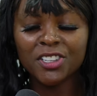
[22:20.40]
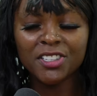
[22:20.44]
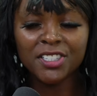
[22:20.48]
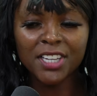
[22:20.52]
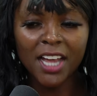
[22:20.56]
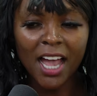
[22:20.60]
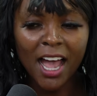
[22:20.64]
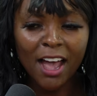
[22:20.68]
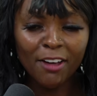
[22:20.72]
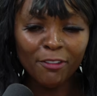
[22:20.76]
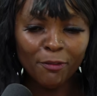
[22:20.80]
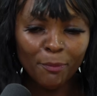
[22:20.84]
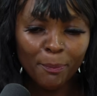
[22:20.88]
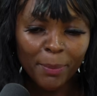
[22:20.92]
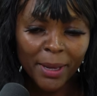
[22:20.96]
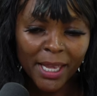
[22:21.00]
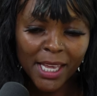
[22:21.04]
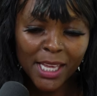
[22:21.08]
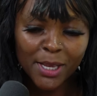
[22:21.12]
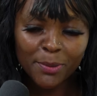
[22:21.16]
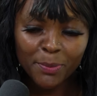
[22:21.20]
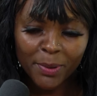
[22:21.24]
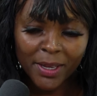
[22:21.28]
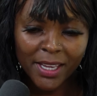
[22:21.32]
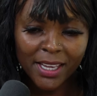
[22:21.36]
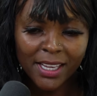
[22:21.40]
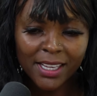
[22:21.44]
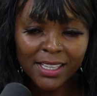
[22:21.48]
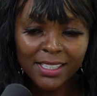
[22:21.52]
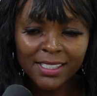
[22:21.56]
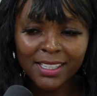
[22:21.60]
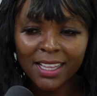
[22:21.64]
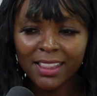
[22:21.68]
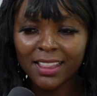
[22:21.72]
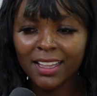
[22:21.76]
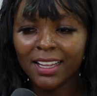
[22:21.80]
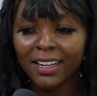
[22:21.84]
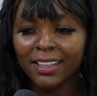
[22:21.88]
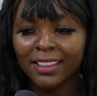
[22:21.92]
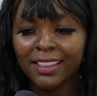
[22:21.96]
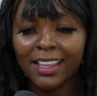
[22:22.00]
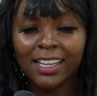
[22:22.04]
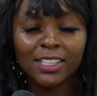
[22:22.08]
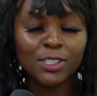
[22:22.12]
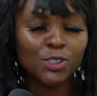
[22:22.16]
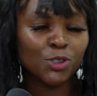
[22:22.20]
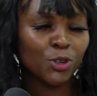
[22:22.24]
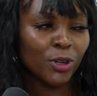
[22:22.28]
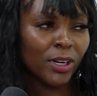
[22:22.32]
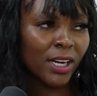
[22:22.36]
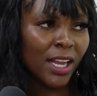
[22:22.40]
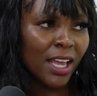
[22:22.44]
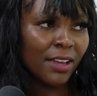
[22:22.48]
You just have babies and then that's your